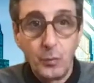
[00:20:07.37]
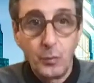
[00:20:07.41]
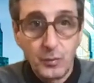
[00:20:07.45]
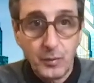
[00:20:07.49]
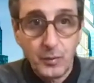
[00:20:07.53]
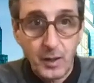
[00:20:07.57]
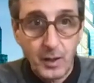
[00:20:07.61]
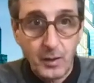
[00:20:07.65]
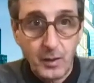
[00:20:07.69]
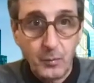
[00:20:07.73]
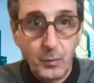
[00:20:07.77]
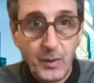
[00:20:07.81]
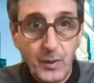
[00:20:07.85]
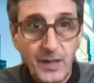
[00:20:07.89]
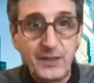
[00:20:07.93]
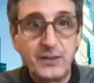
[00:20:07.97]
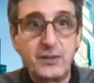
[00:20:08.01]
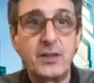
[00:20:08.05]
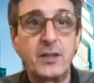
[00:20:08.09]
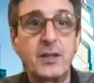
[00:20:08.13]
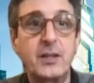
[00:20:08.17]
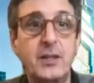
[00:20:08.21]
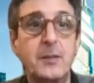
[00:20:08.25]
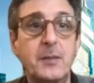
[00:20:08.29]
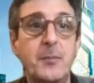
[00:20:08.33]
went to
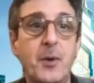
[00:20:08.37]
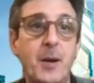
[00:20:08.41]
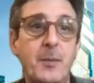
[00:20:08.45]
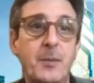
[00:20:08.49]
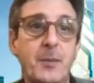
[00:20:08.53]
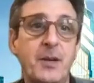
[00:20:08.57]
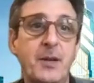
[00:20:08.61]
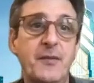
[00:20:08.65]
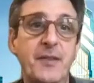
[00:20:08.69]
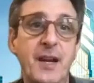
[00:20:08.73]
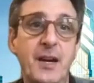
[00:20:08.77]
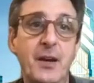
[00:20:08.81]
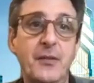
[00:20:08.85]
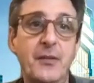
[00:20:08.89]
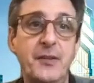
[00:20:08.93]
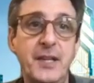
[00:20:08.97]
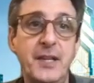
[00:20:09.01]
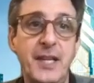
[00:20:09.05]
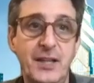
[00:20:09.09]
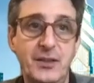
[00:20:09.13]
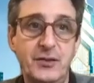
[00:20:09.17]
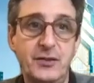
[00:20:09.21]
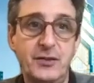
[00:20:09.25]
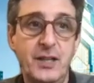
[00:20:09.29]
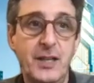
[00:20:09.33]
the Department of Health
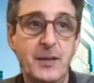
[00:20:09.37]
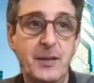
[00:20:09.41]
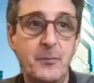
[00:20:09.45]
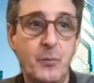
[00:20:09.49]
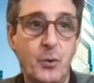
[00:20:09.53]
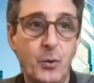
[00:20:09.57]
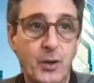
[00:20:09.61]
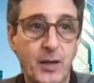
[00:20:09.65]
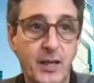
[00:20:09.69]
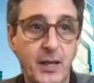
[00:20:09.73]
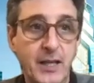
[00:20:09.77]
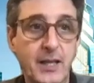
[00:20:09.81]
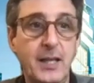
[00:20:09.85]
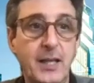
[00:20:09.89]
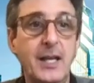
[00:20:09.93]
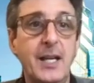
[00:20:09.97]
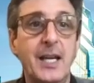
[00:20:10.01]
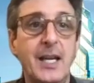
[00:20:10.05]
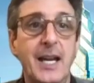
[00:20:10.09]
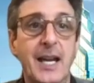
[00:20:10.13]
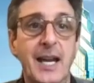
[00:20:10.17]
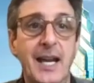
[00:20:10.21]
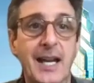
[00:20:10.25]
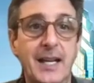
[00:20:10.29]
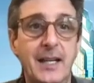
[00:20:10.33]
yesterday morning
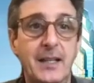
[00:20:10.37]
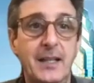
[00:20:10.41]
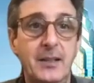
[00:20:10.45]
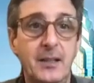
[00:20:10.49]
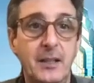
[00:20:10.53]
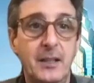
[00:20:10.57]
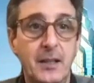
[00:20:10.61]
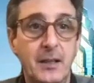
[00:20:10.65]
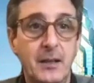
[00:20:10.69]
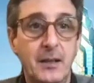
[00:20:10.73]
and